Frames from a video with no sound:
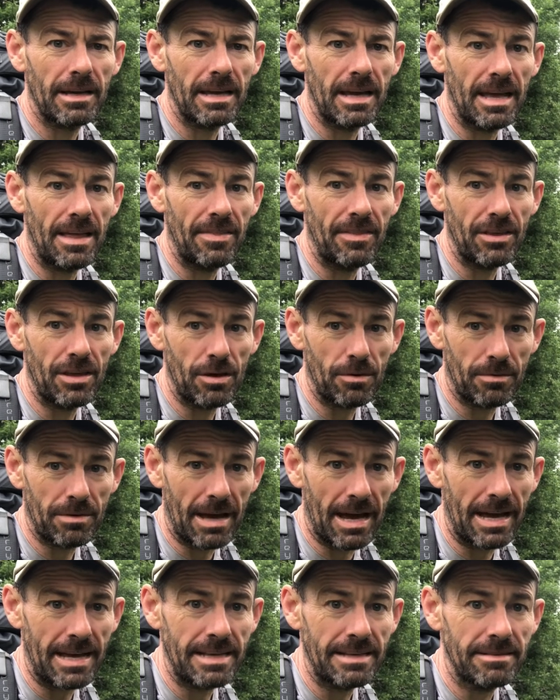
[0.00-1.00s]
in the
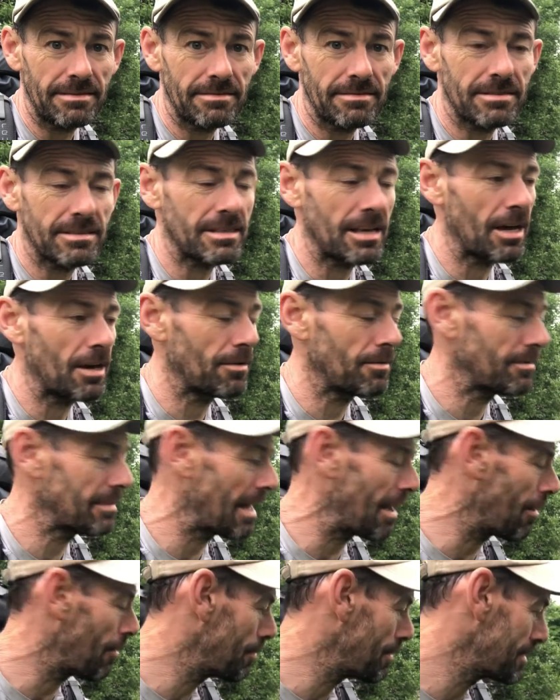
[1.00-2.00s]
UK. So
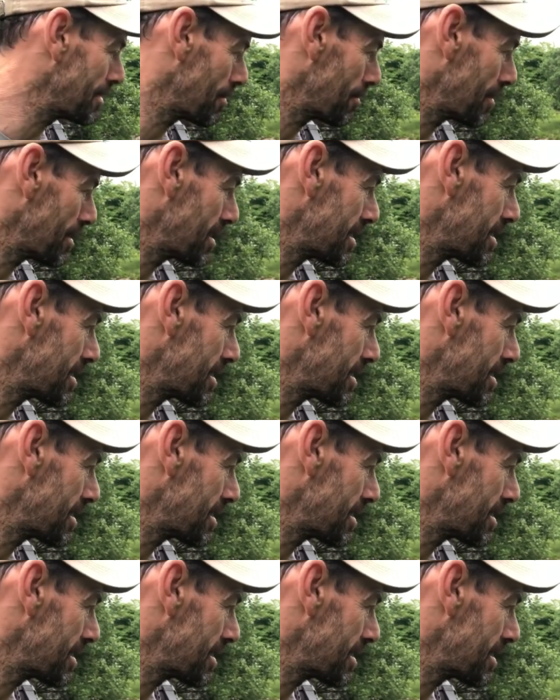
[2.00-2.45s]
that will be something to